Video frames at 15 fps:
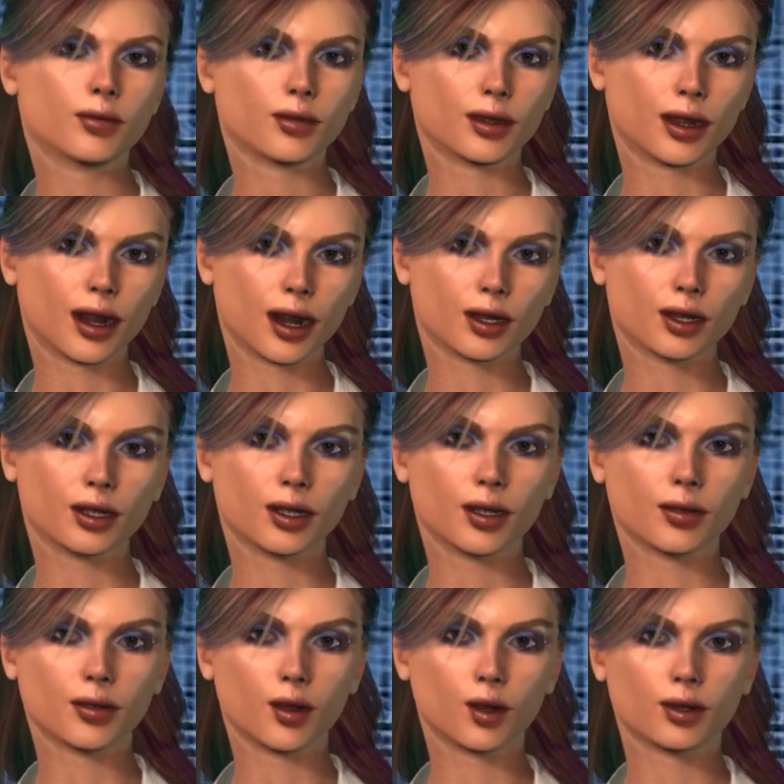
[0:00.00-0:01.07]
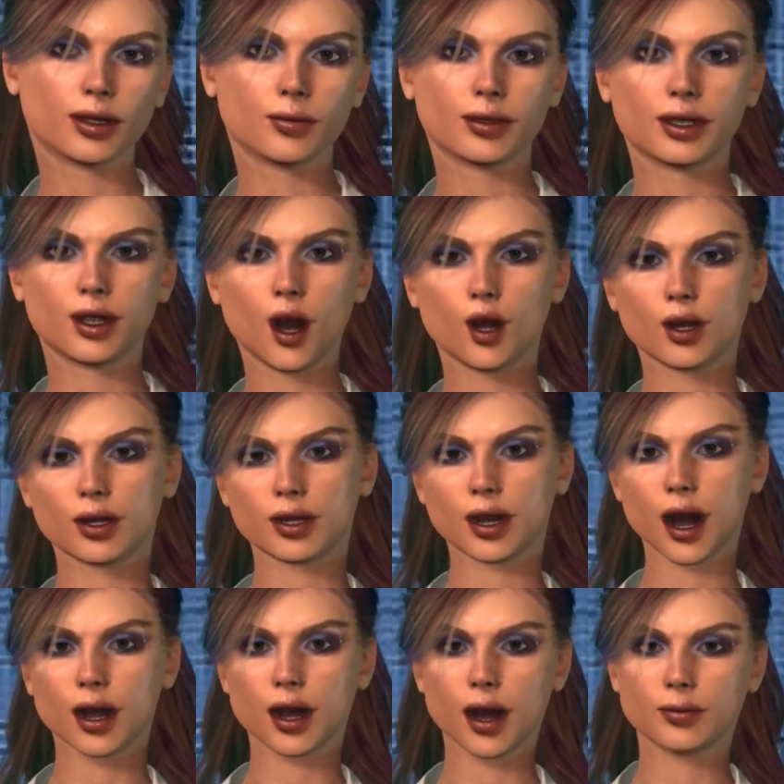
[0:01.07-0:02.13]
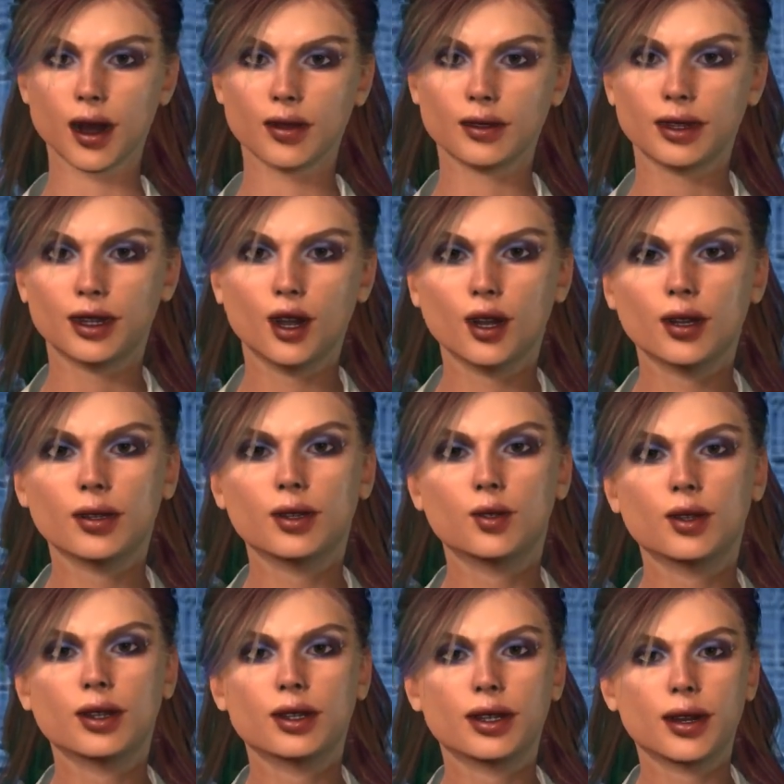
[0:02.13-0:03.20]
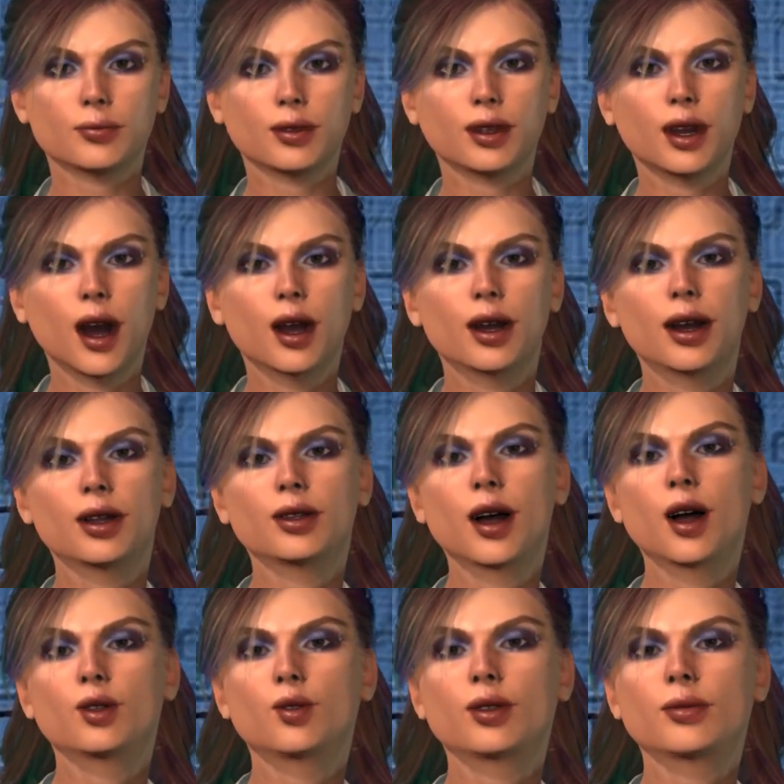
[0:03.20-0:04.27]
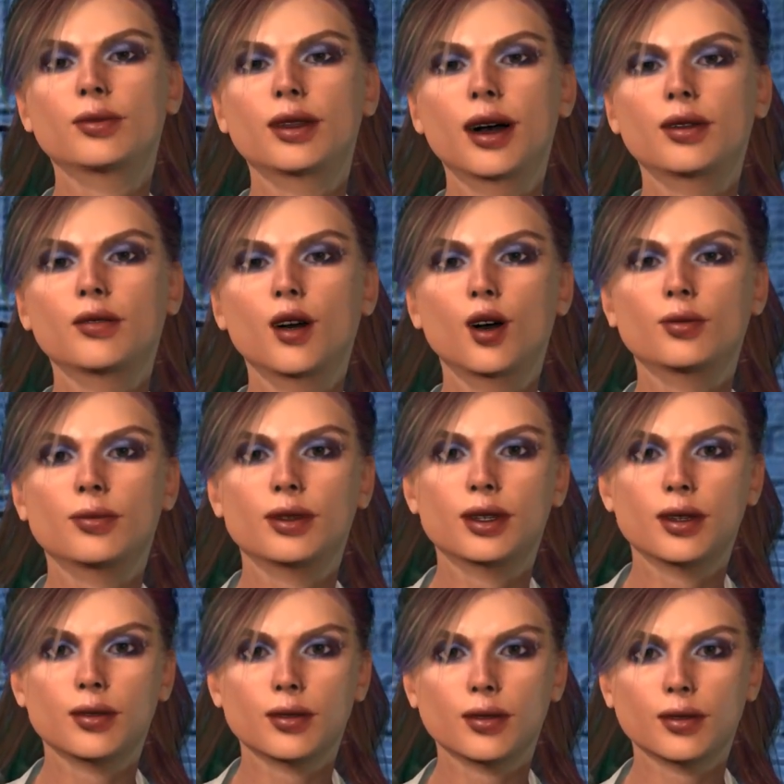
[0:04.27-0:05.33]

Next, we'll be soaring high above the Earth to examine high-altitude platforms.